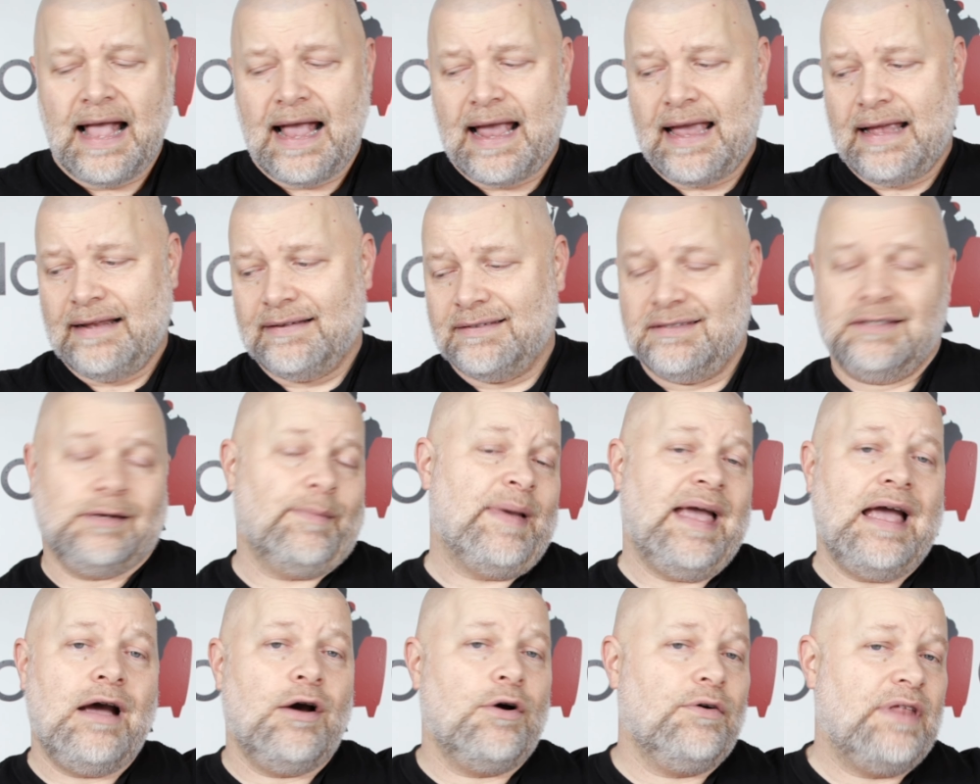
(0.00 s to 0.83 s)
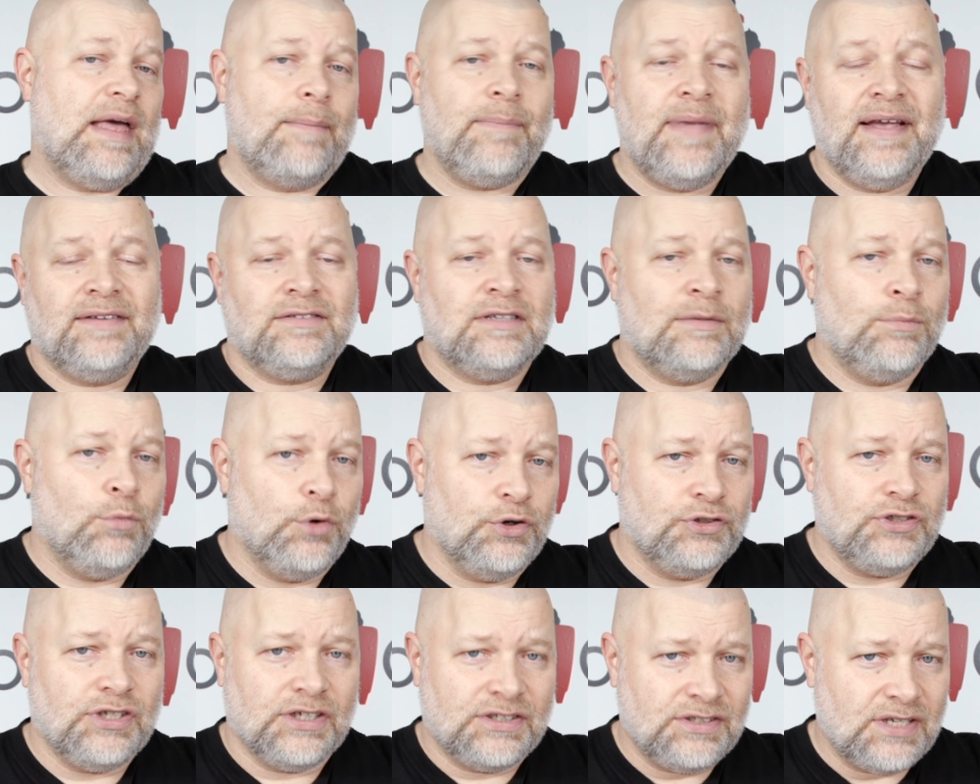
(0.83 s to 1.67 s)
and somehow that makes them
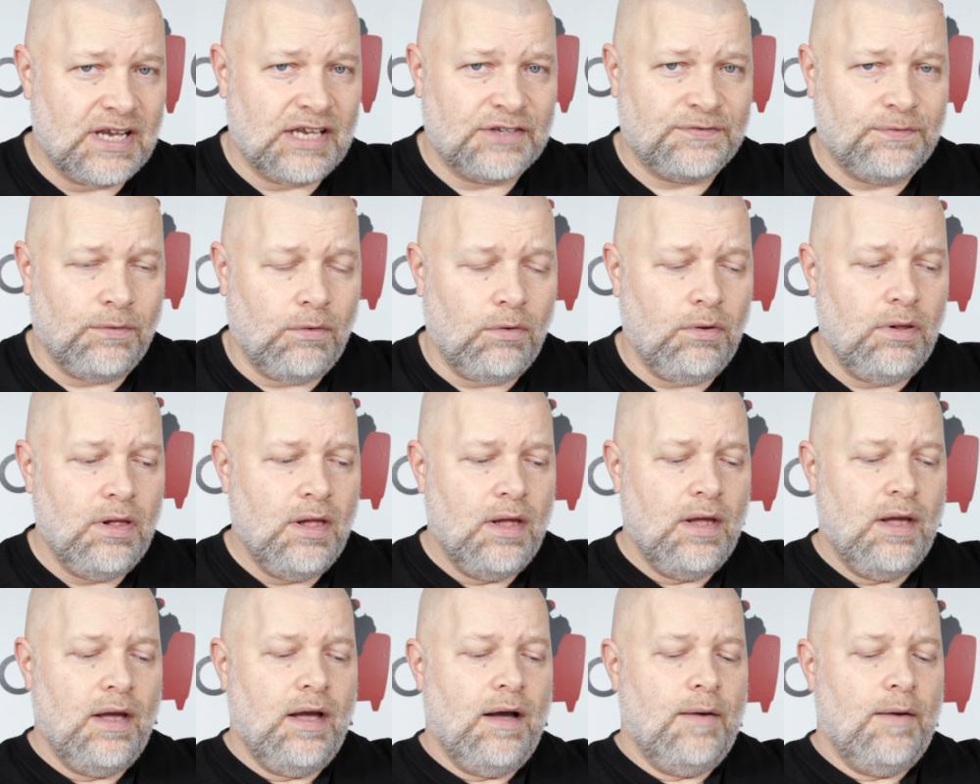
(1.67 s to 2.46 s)
more successful,